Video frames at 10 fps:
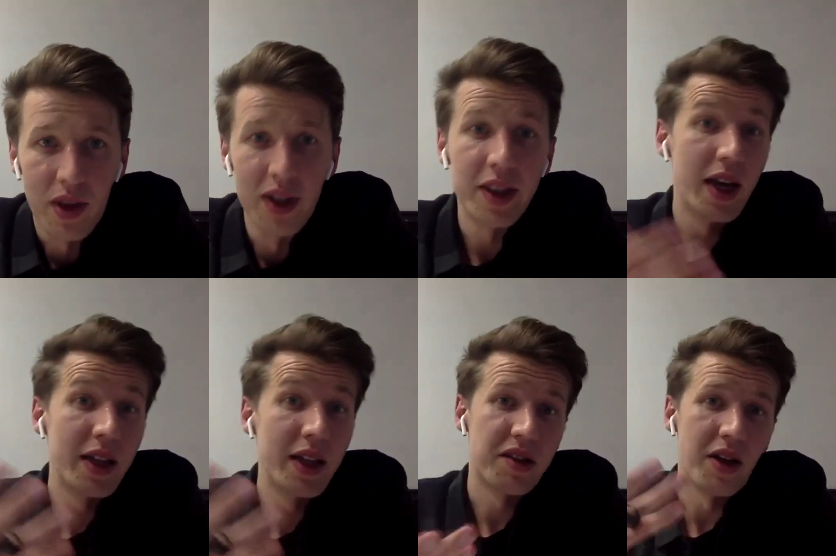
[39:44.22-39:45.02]
But in the
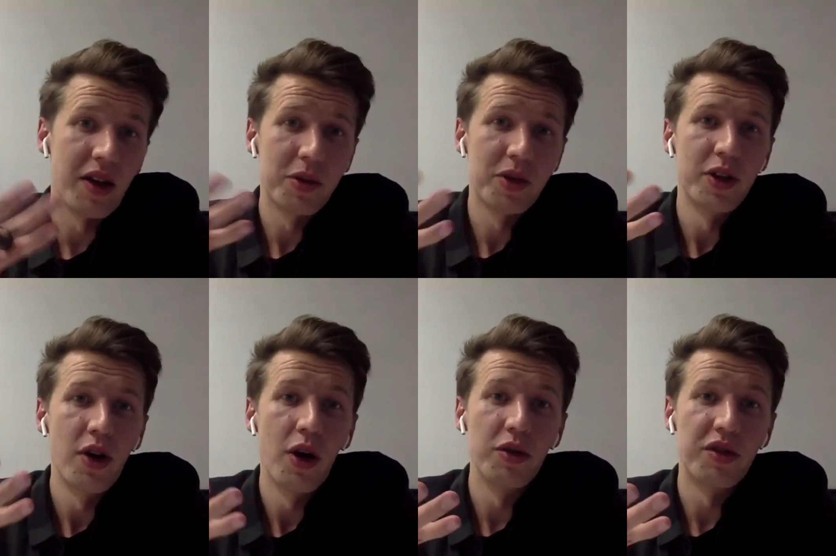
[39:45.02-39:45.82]
end, it's up to the
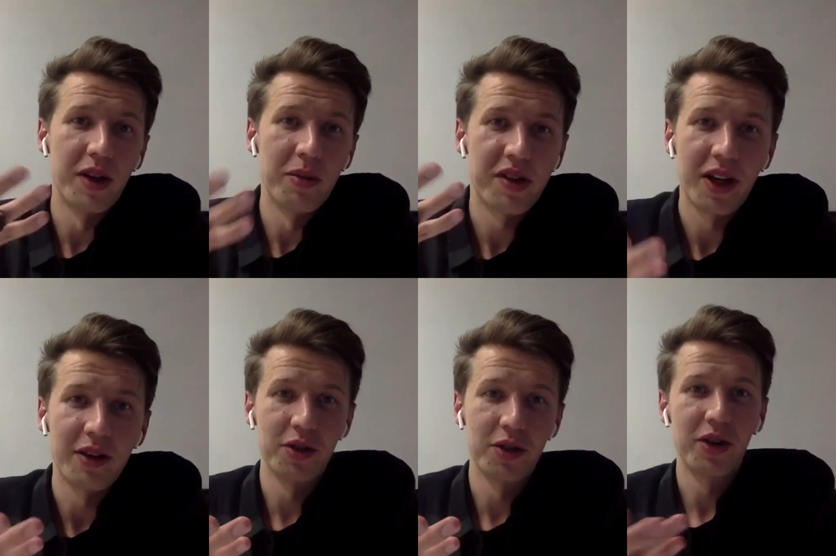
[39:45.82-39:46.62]
nodes
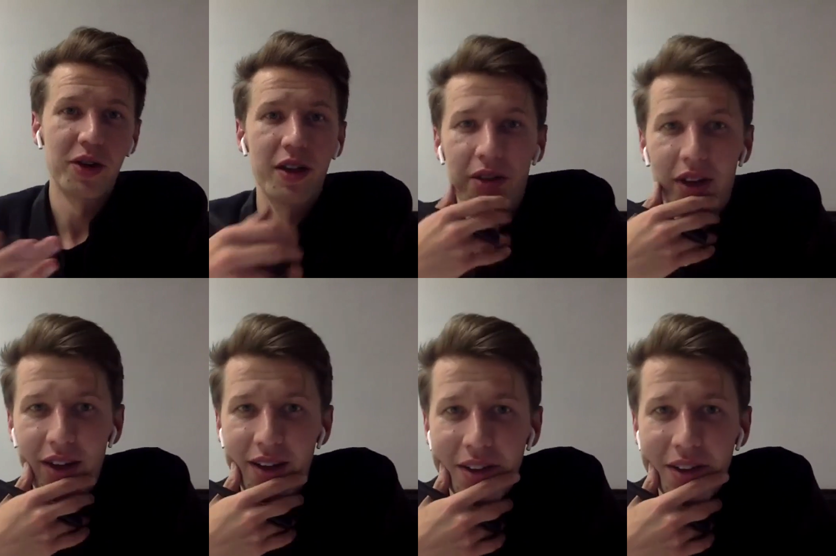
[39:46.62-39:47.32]
themselves to kind of,